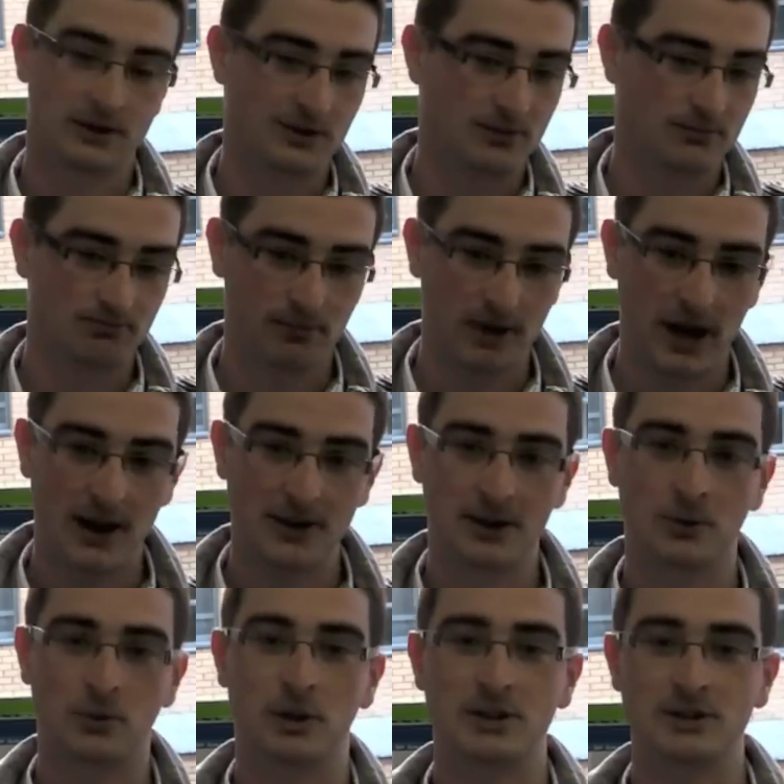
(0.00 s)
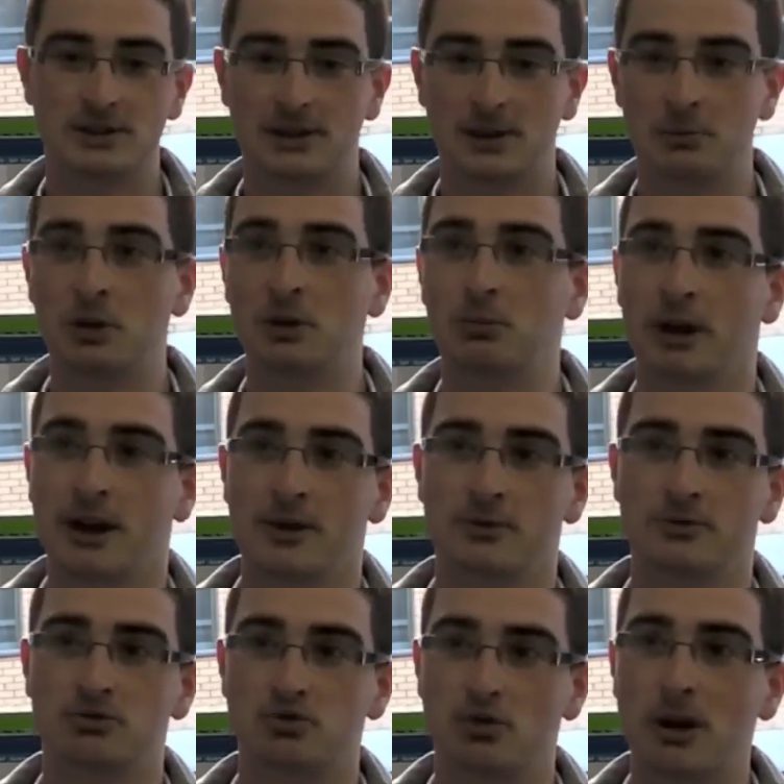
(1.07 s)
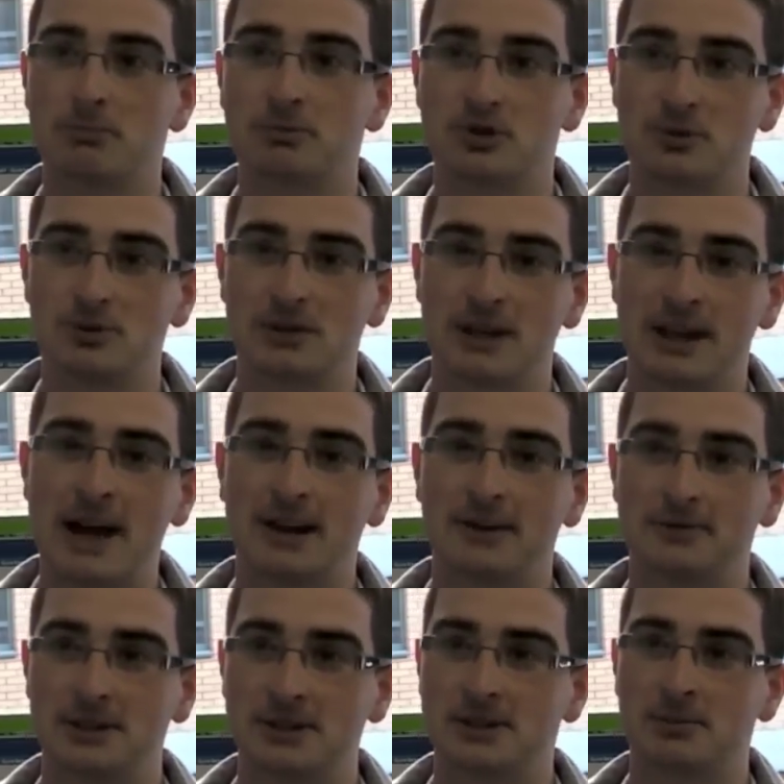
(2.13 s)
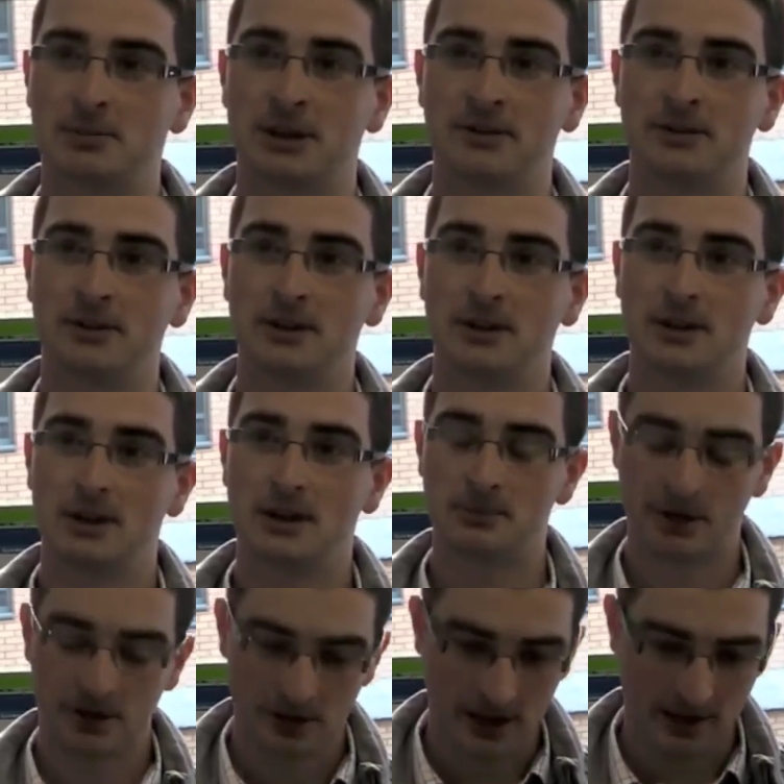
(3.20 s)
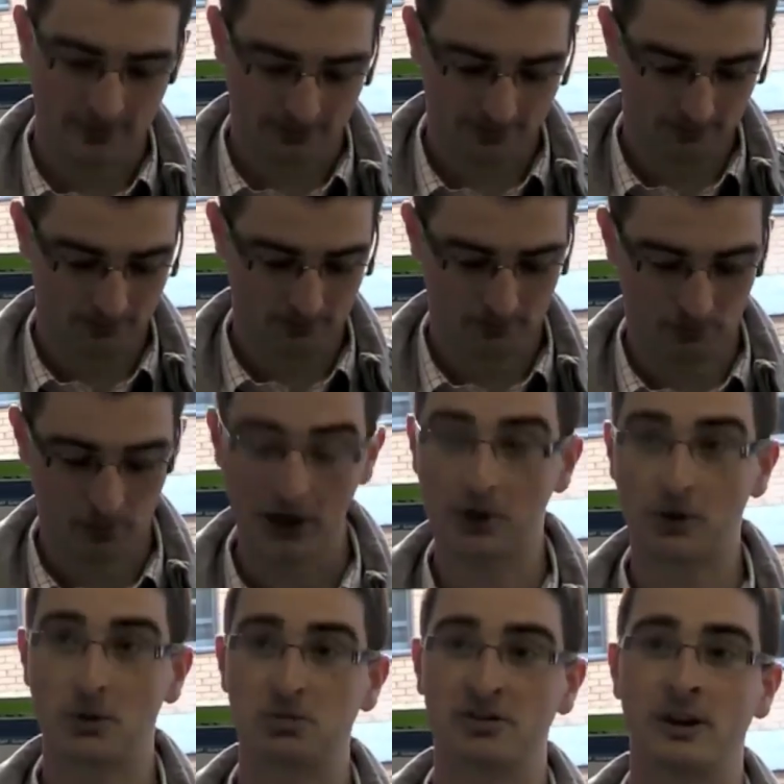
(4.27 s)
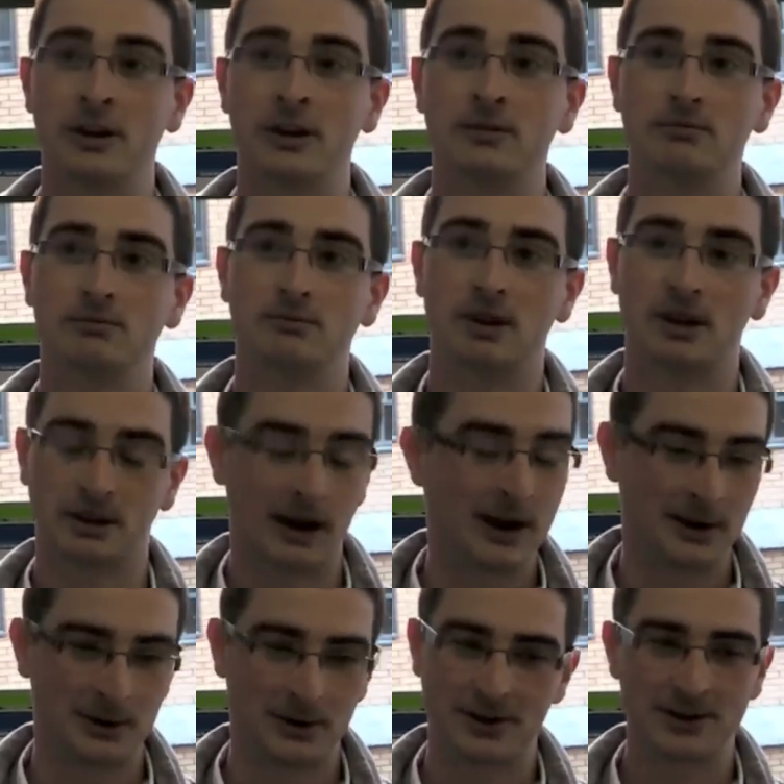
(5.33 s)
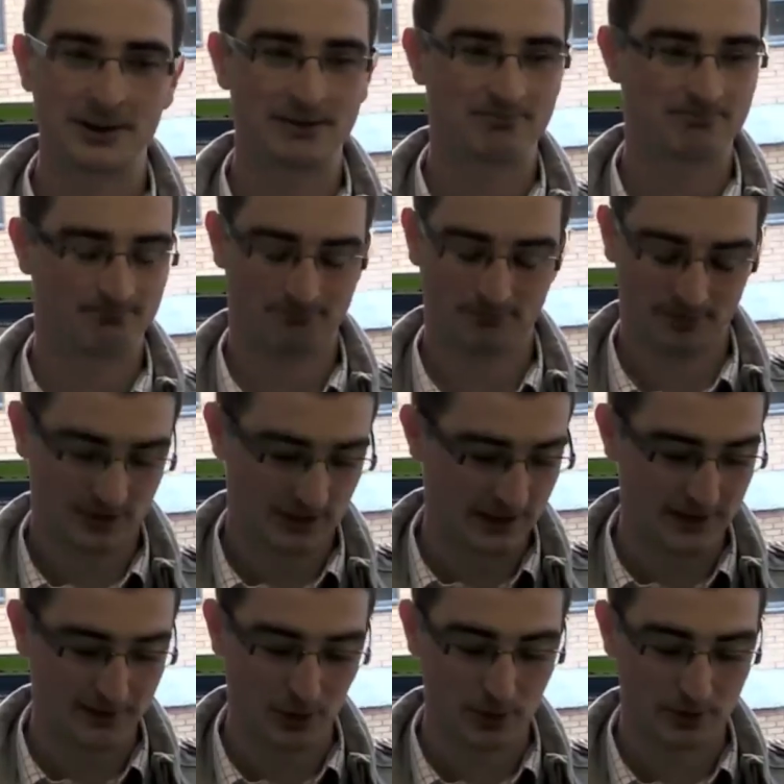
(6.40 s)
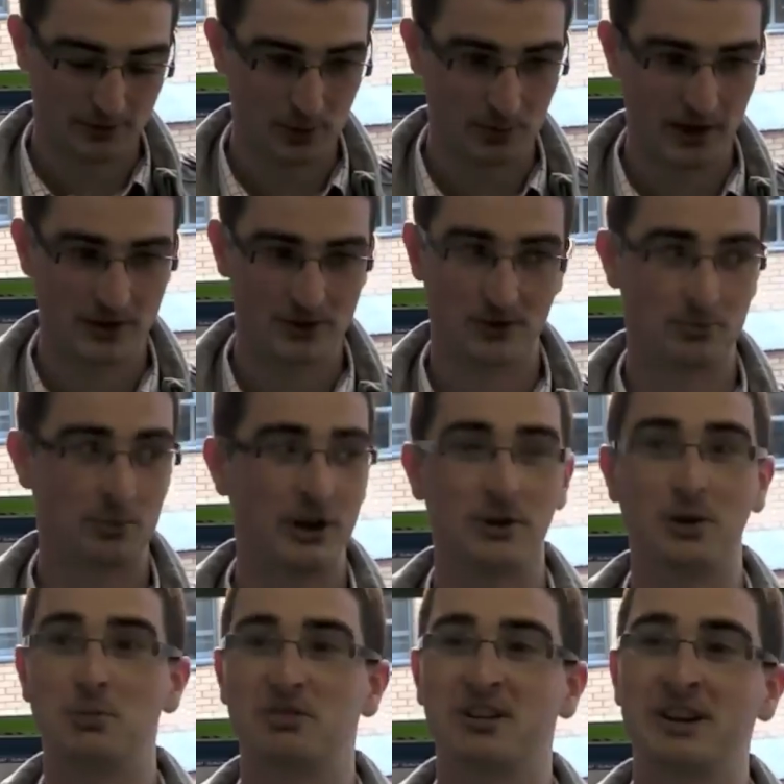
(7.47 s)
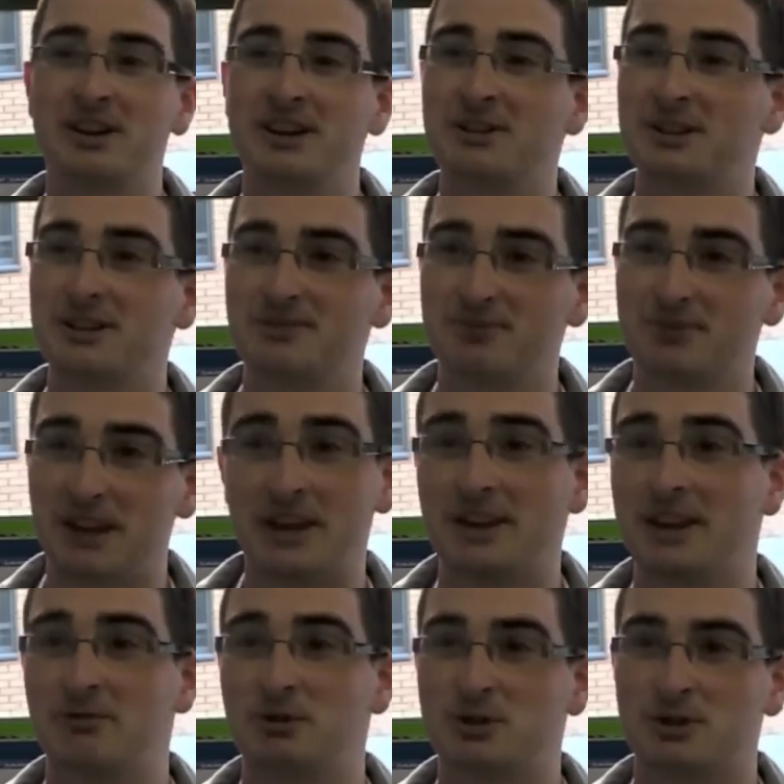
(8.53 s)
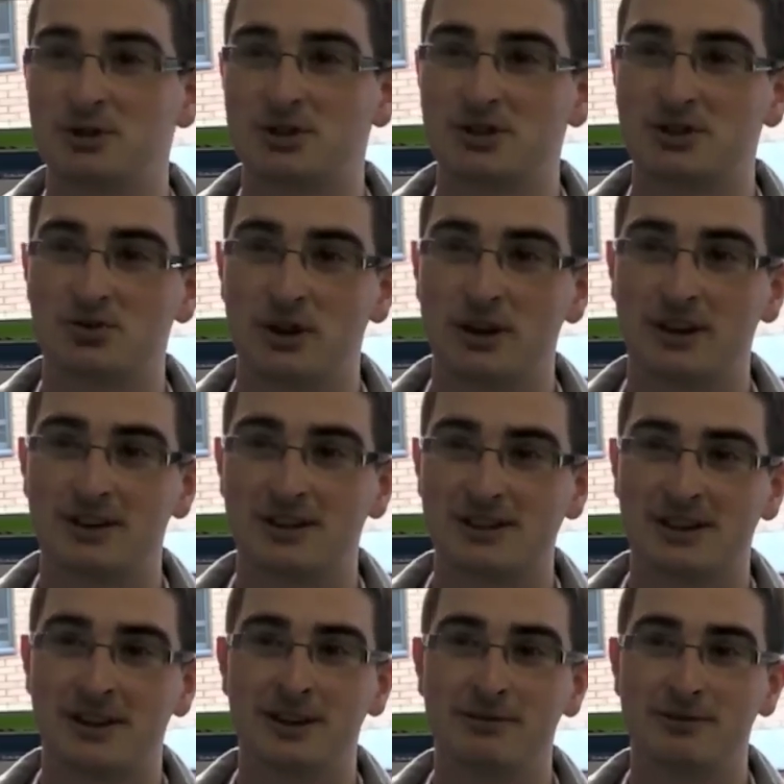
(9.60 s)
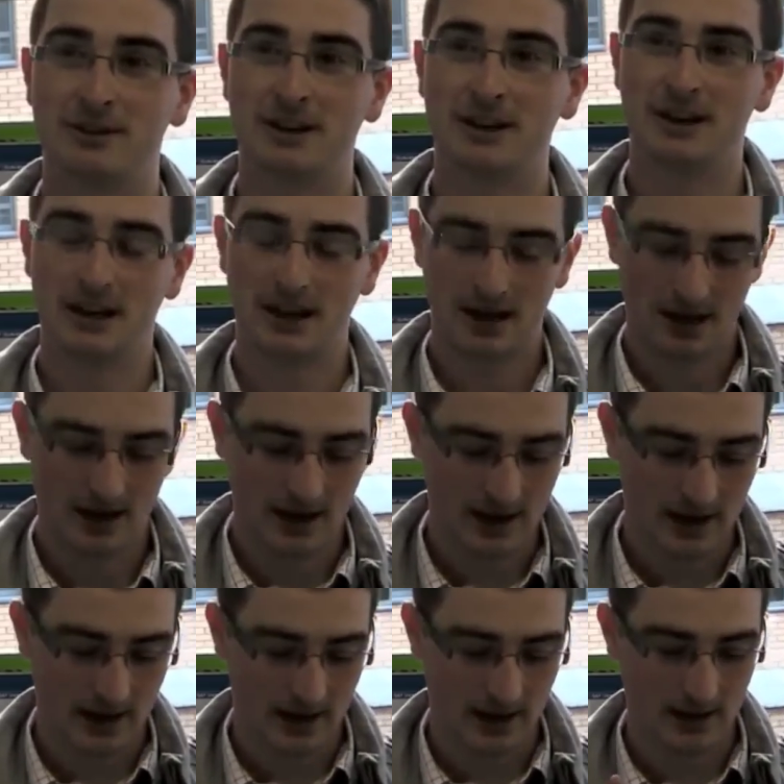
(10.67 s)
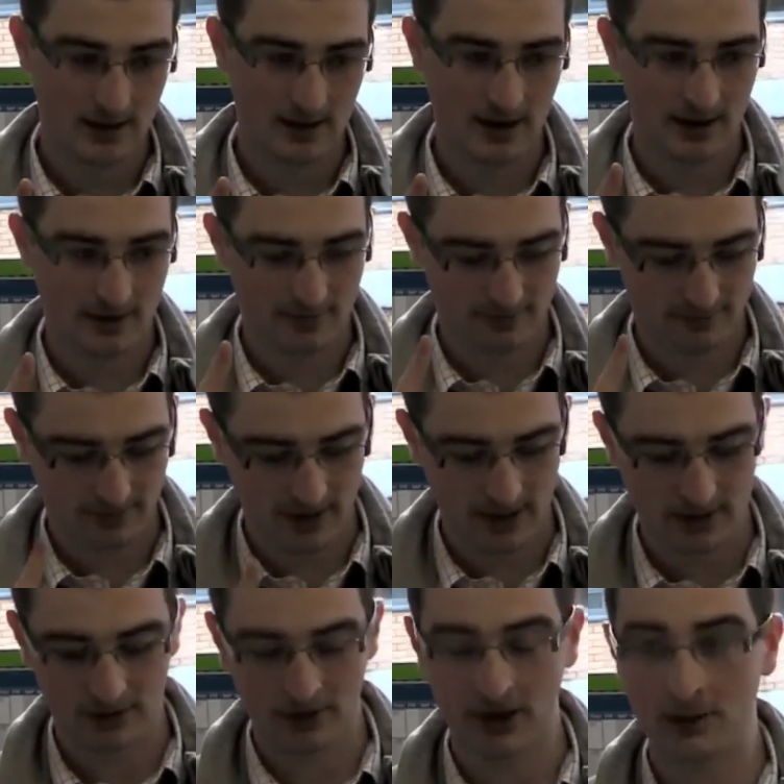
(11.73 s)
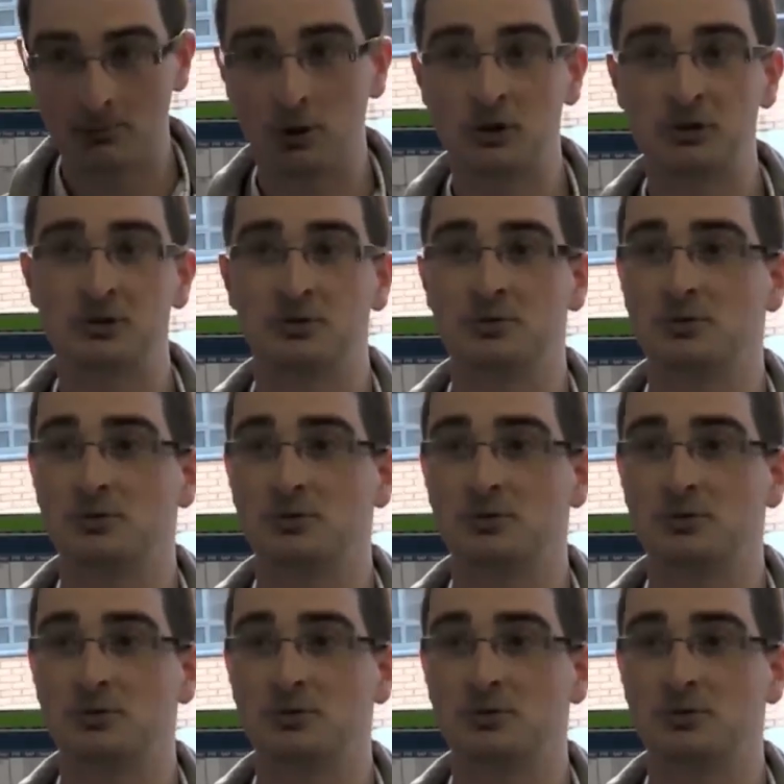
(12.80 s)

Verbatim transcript: The heading was Limerick players dropped due to lack of discipline. I mean, you have Mike O'Brien. I'm, I'm going to leave out a few players. You've Mike O'Brien there that, that never touched a drink in his life. Uh, you have uh, Niall Moran who,